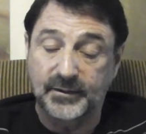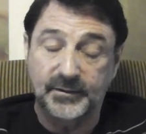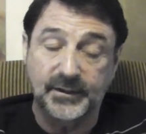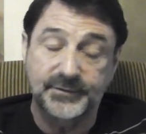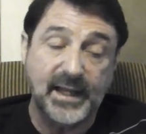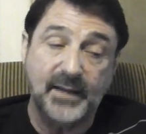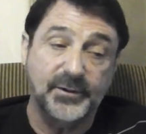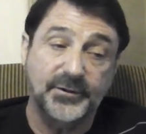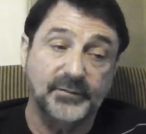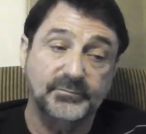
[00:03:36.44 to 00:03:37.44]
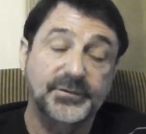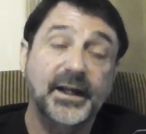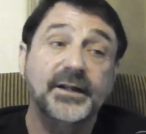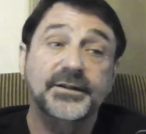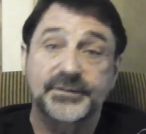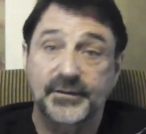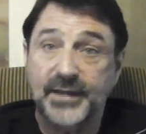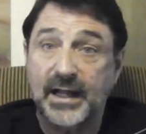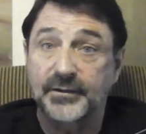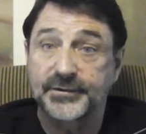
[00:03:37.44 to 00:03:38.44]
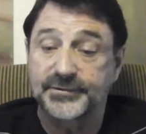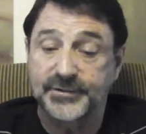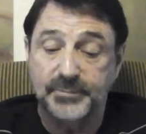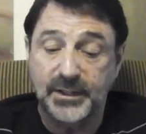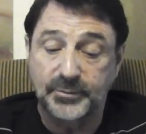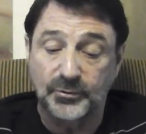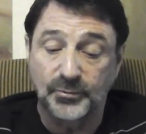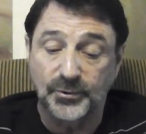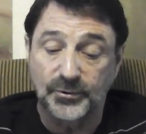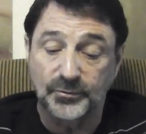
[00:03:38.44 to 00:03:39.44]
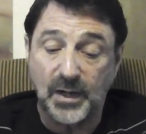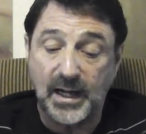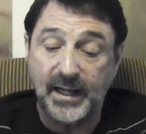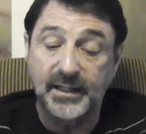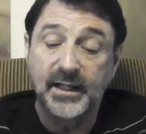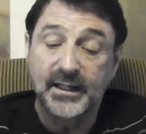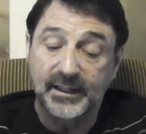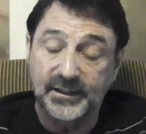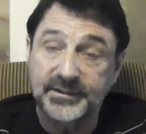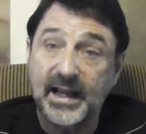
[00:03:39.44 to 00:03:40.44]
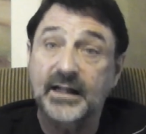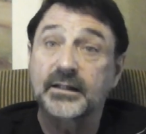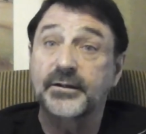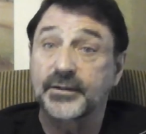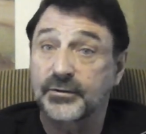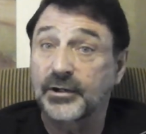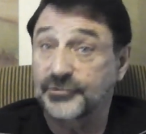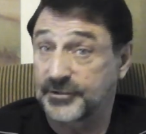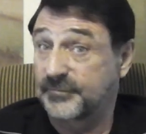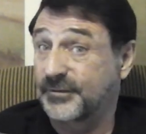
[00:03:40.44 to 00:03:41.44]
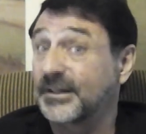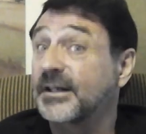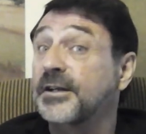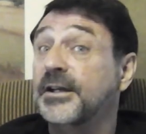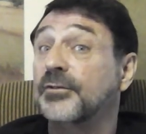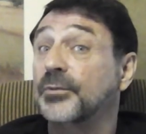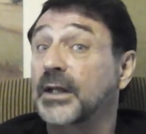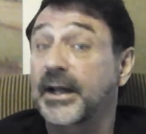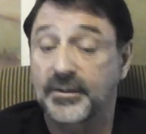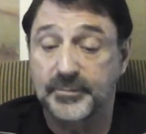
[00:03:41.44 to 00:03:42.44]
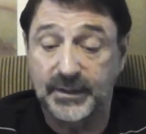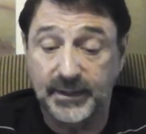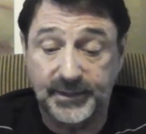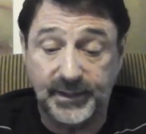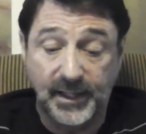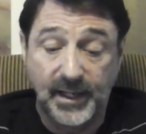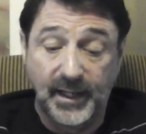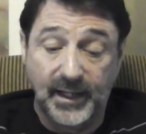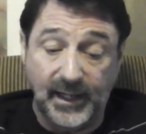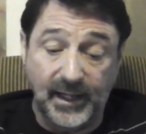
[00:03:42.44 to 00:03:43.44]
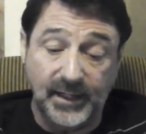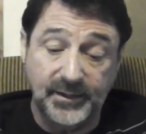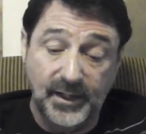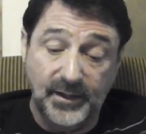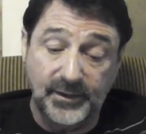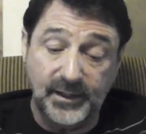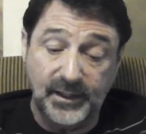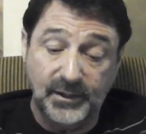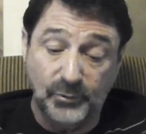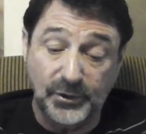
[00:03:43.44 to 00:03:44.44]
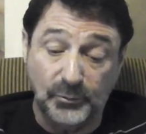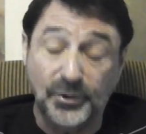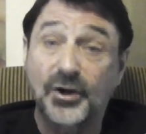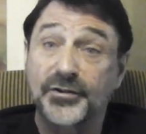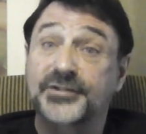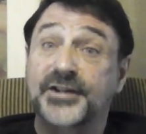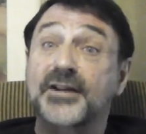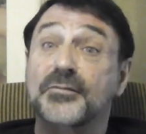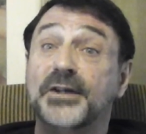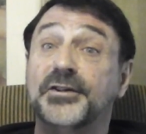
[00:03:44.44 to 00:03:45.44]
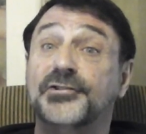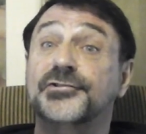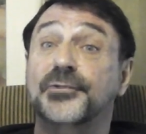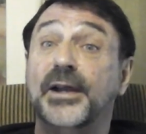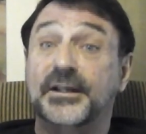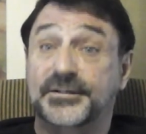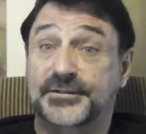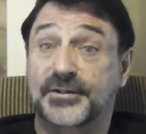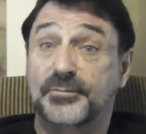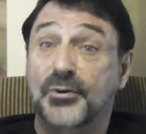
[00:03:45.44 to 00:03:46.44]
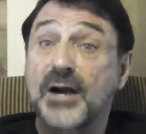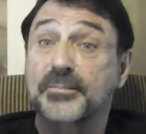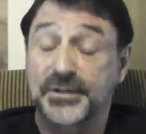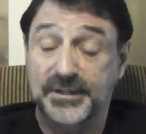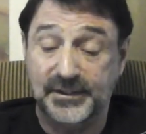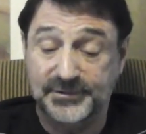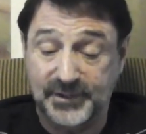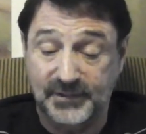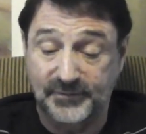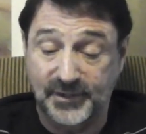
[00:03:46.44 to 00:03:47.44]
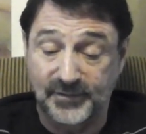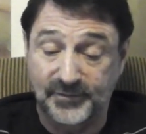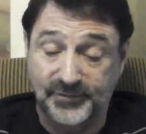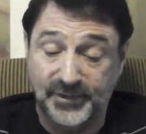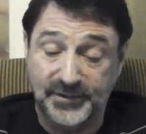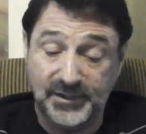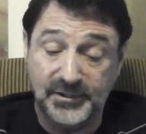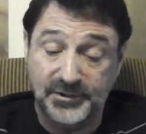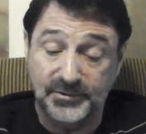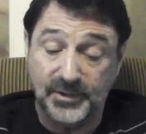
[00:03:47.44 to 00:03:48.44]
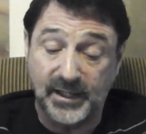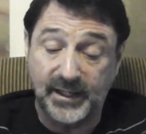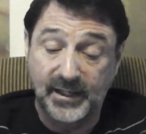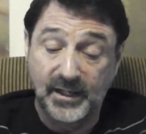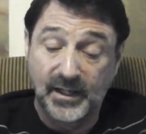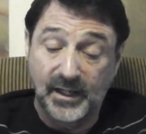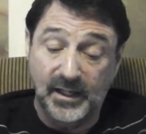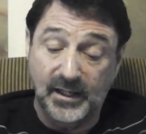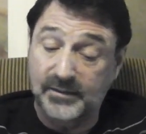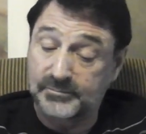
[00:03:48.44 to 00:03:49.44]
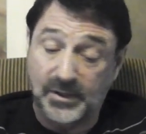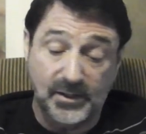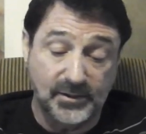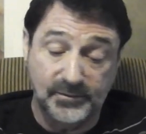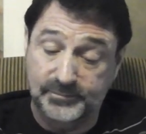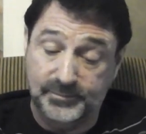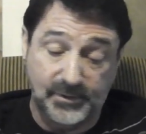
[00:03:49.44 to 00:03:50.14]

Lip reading: examined on tens of thousands of people worldwide exactly the question of validity and reliability, and what were called the psychometric strengths or properties of the EQI are